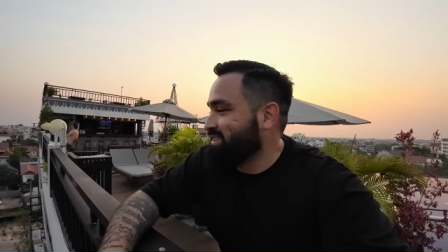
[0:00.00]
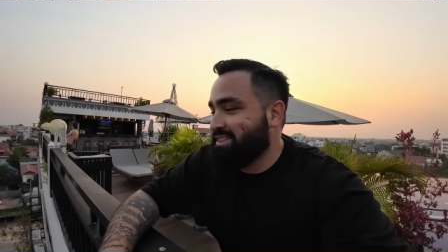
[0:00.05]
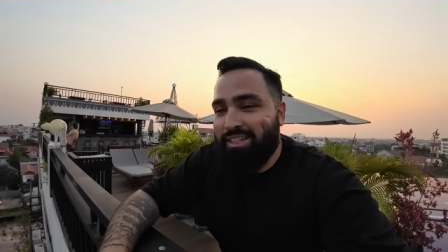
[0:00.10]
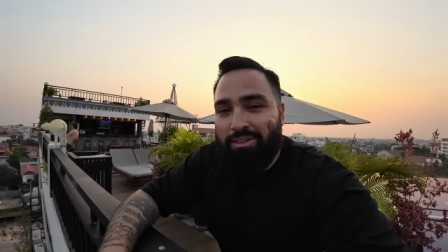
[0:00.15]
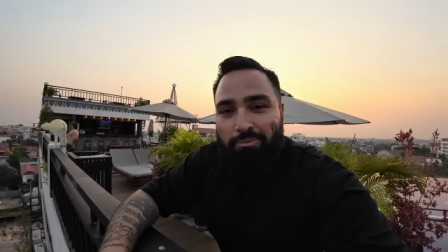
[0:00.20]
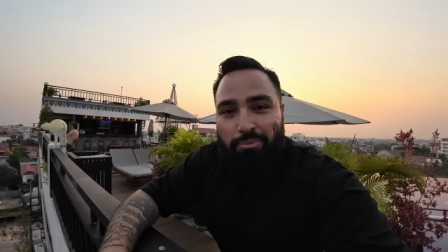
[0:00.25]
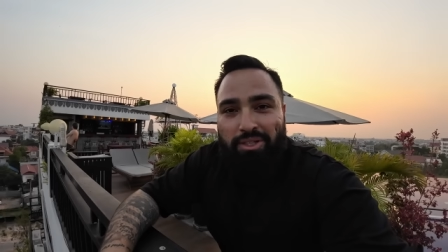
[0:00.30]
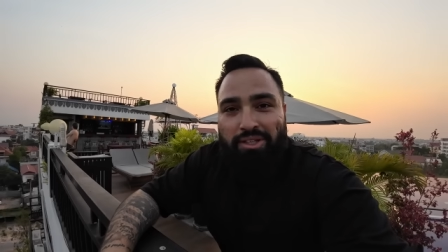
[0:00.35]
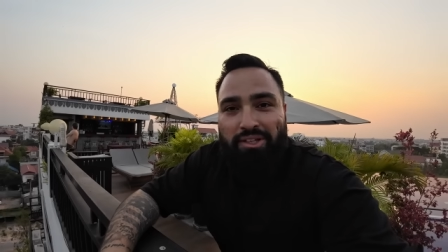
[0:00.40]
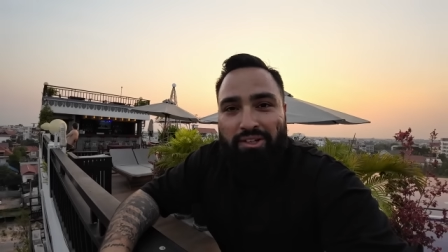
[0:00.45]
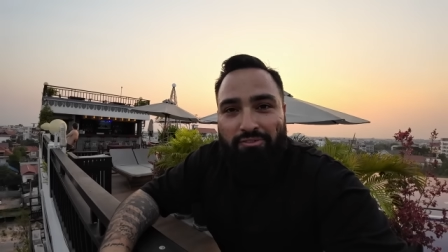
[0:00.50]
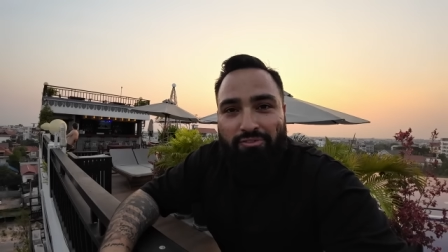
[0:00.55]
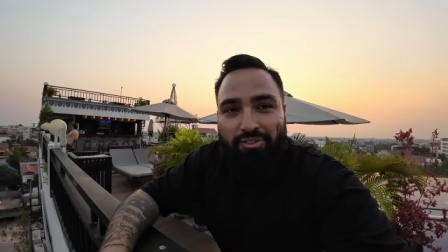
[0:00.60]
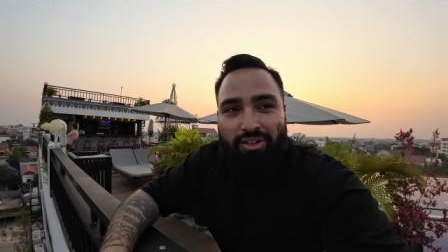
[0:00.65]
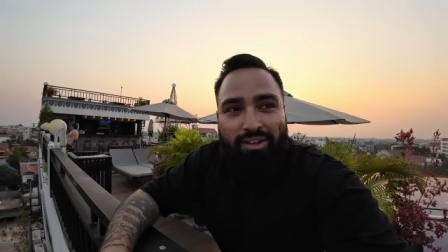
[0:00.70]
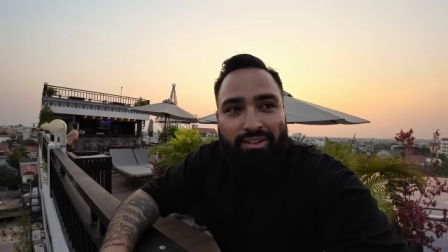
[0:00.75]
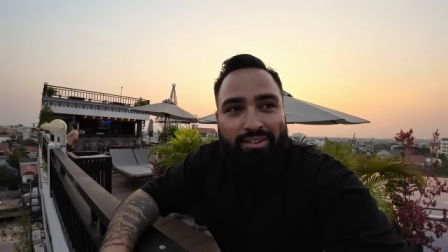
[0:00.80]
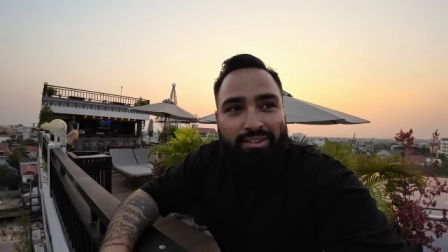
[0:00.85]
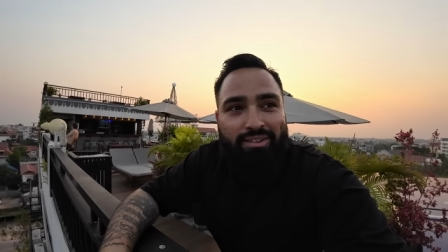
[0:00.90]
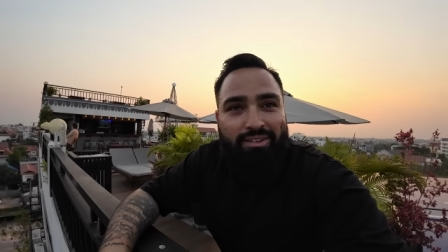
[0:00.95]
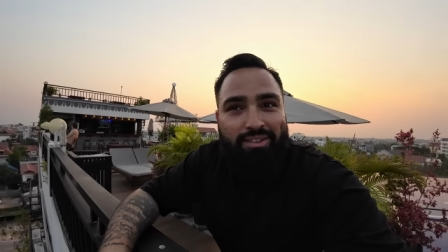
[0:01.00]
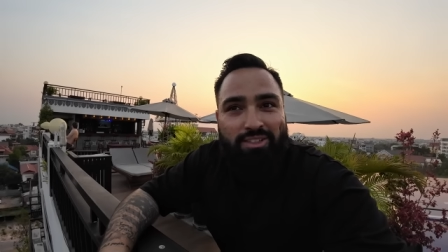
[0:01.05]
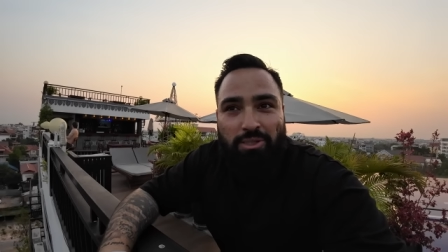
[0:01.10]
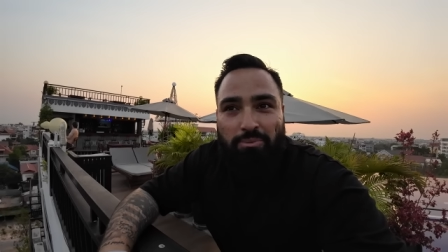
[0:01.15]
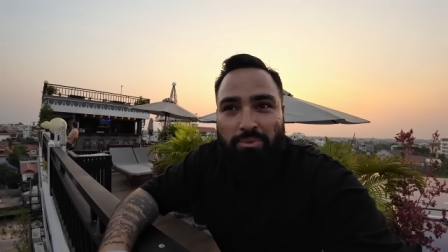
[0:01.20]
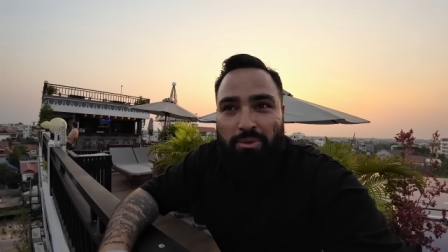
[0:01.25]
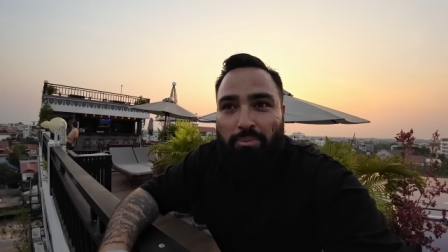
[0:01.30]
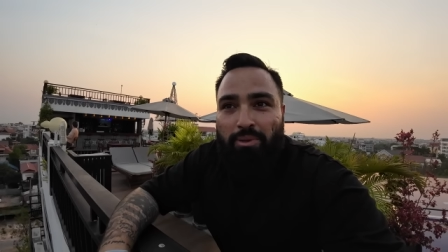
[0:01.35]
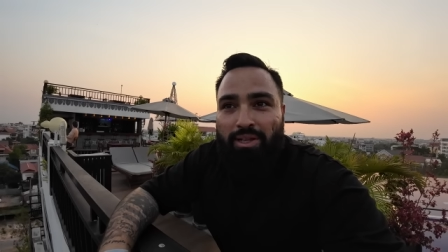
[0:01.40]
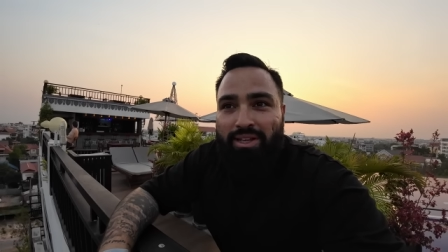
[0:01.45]
it's gonna be good fun. There's
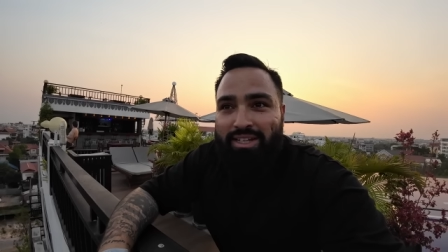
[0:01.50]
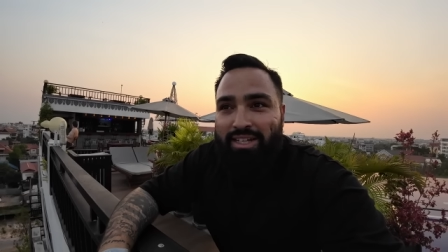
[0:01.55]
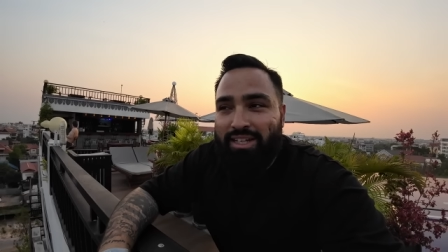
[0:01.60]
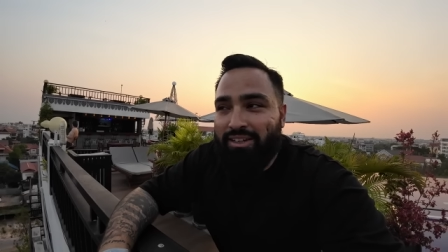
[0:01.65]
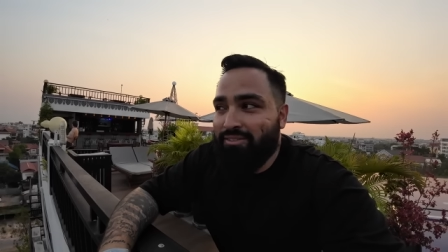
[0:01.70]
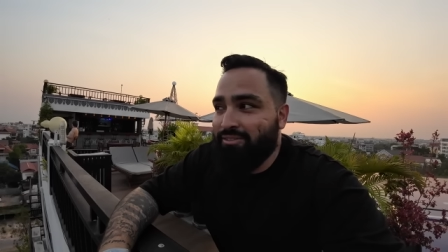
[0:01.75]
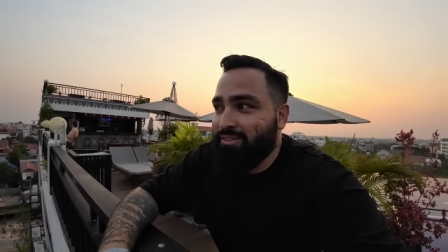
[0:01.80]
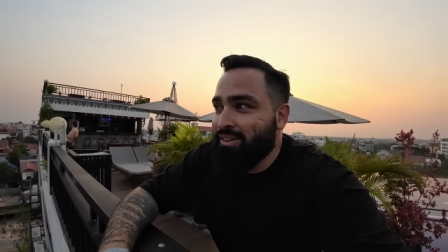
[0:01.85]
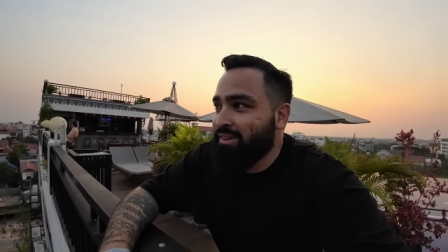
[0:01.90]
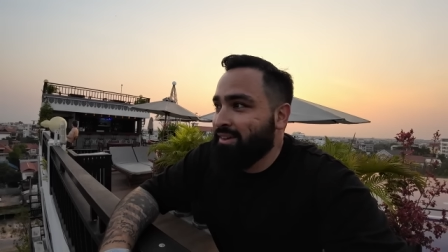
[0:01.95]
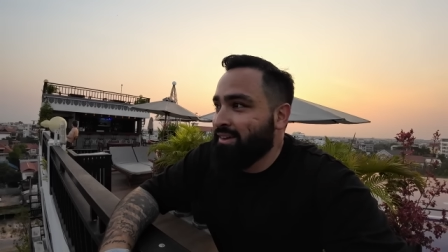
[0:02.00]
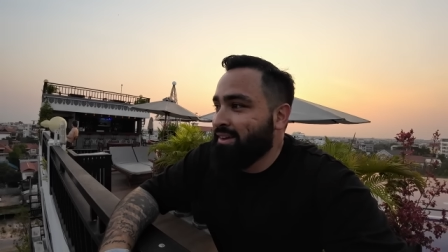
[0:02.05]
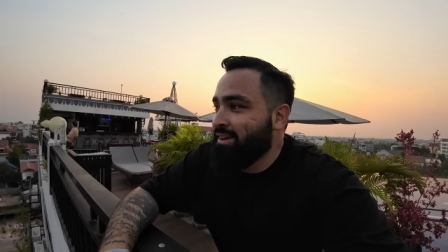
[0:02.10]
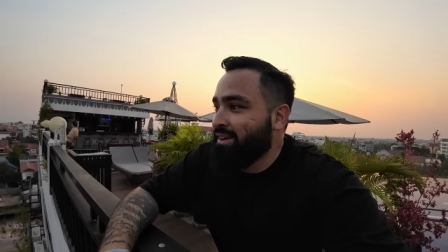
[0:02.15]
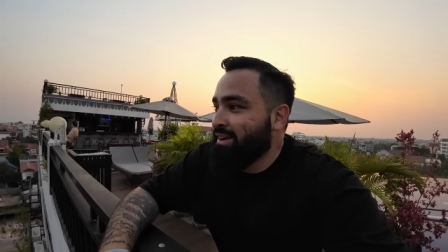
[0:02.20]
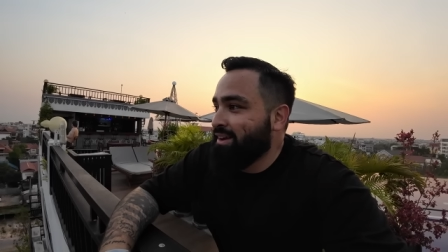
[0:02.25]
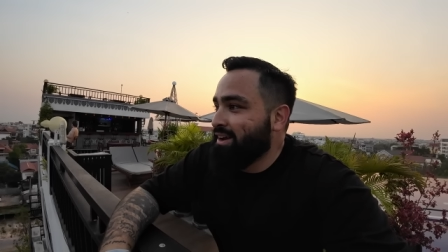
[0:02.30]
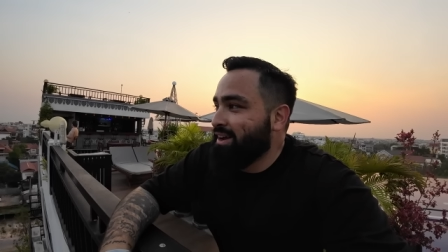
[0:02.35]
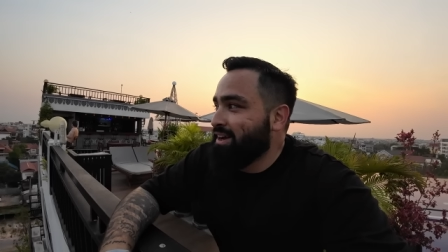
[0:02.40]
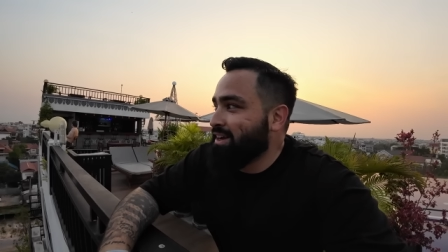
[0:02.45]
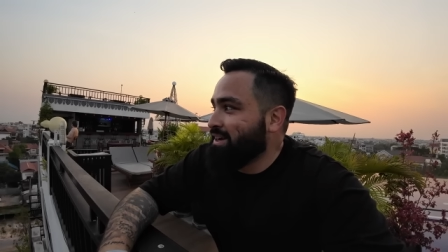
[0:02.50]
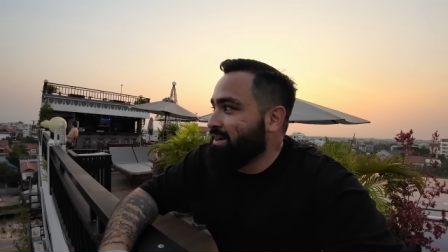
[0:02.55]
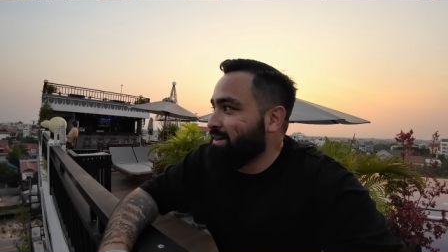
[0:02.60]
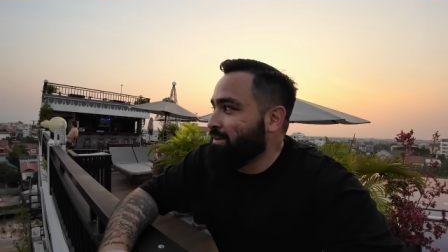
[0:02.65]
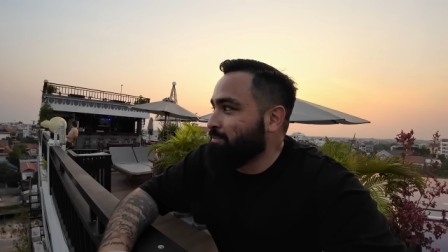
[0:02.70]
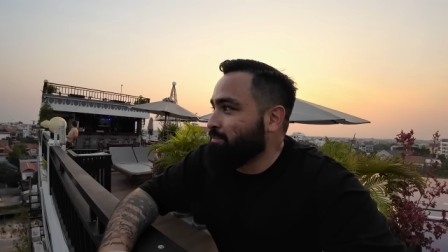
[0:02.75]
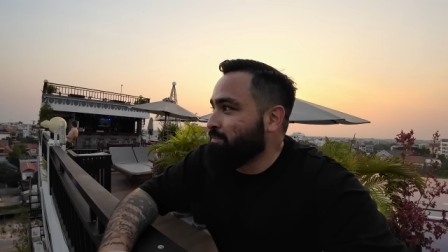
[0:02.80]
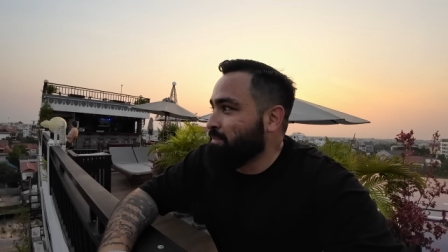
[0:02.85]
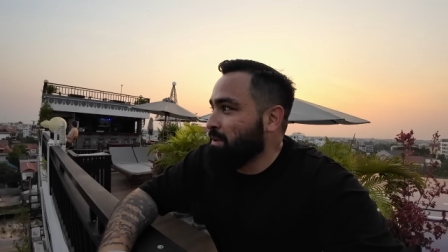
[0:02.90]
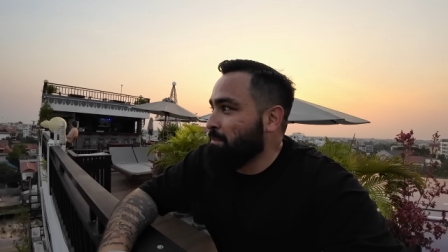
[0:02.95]
gonna be plenty of
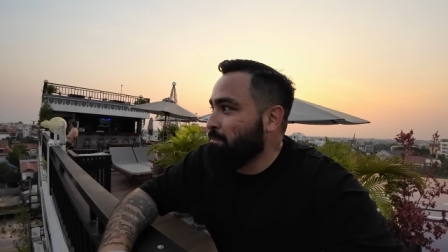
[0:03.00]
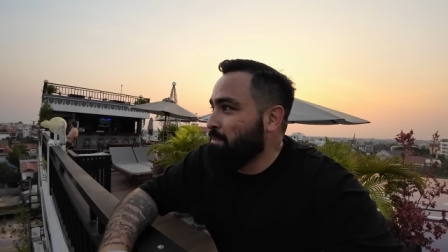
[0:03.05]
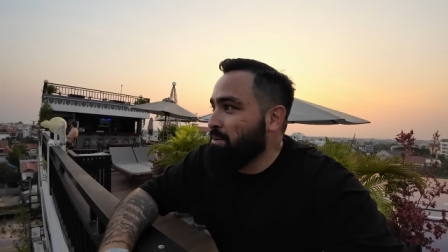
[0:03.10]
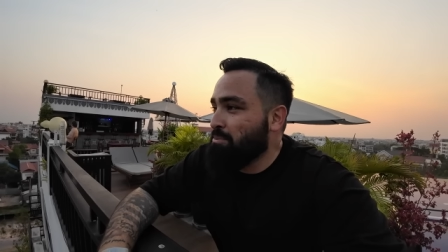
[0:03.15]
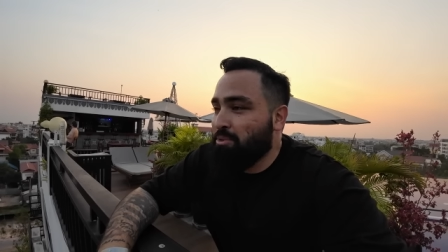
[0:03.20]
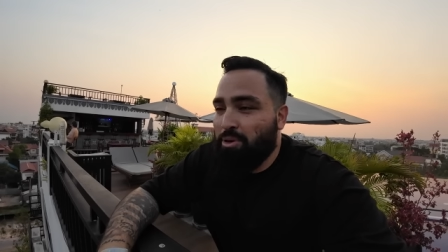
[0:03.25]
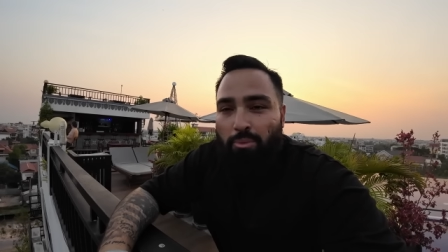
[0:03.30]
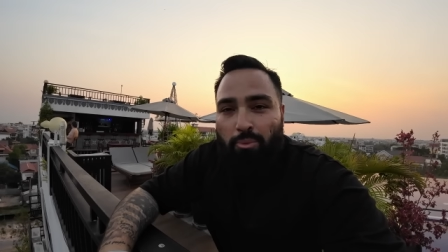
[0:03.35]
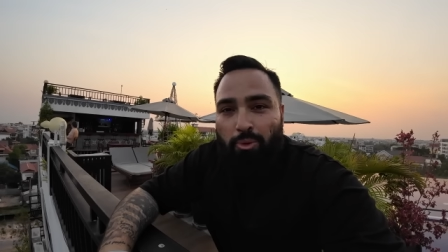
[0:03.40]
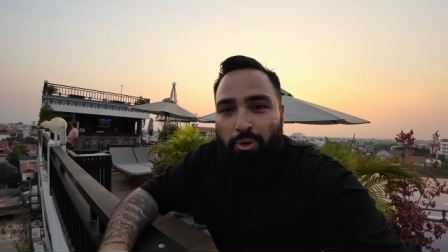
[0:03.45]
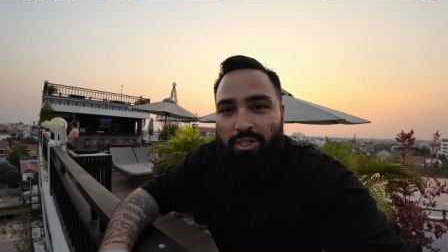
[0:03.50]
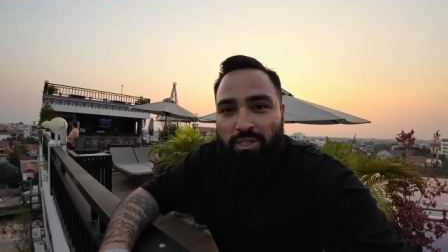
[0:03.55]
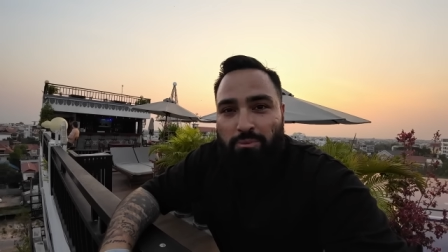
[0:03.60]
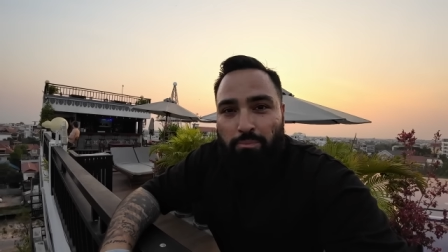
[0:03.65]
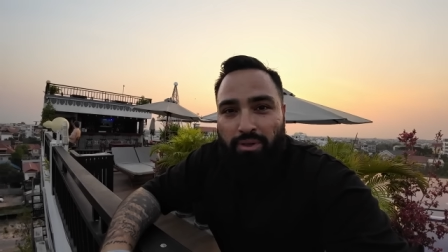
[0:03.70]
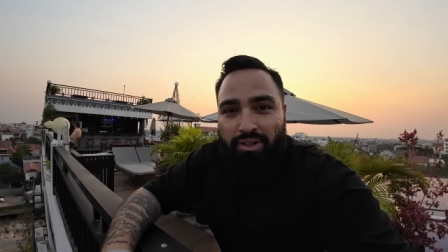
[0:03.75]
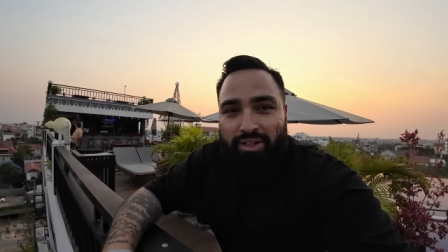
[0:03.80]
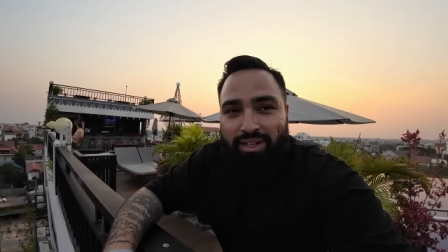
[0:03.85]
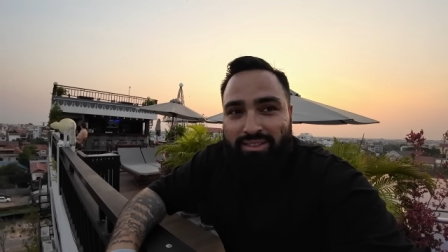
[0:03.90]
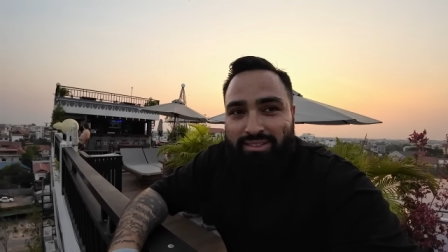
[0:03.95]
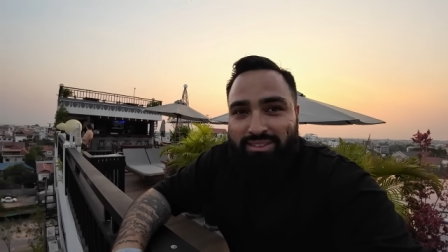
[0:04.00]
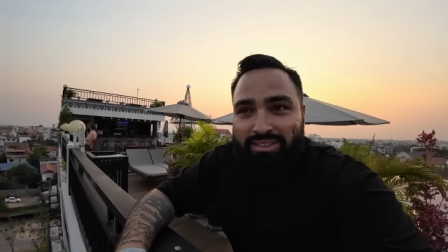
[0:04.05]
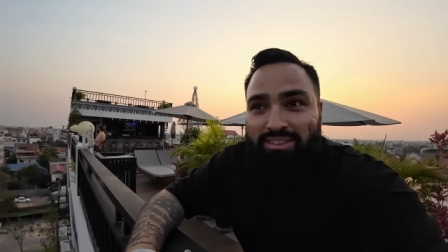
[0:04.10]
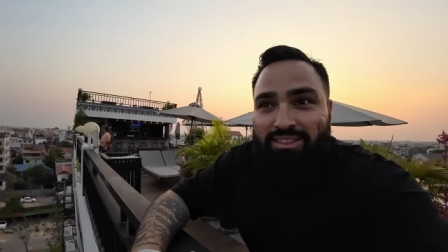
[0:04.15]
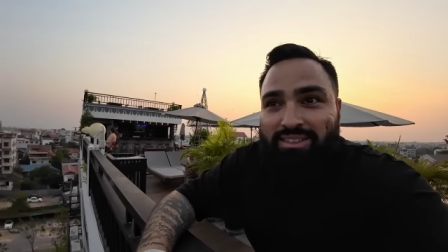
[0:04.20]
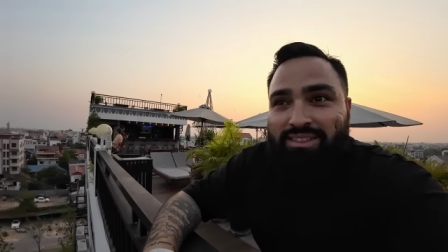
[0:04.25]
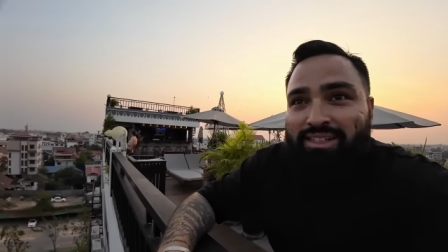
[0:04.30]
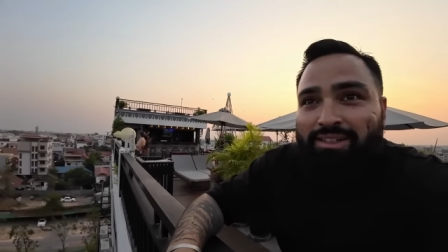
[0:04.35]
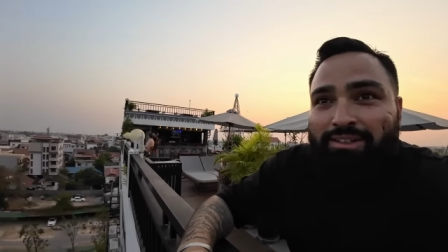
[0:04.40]
memorable experiences